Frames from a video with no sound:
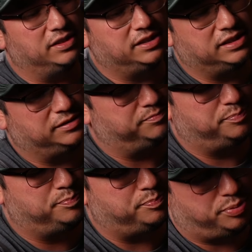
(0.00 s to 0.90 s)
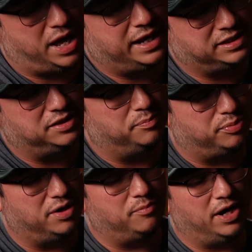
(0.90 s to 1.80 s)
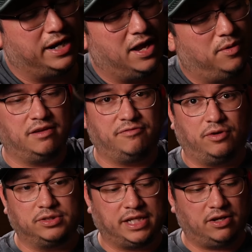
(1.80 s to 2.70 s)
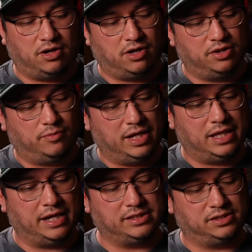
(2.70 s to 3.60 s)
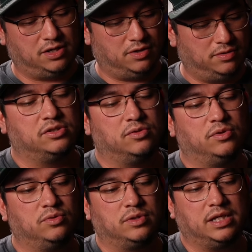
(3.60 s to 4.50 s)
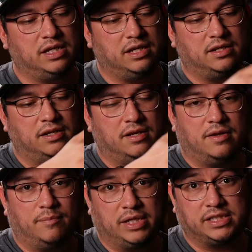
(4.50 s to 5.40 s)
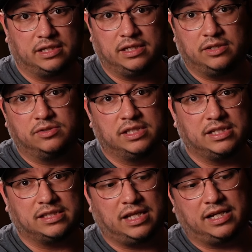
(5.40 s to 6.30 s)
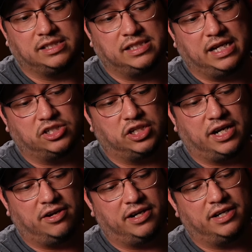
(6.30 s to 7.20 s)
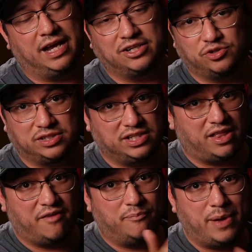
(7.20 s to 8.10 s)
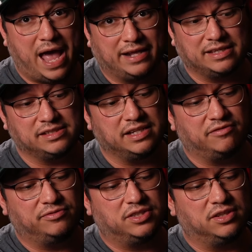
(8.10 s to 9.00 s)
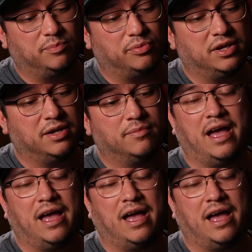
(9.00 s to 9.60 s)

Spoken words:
This is packed to the brim right now. It folds out all the way like so you can basically use this as like a staging area. As you can tell, I packed this thing to the brim.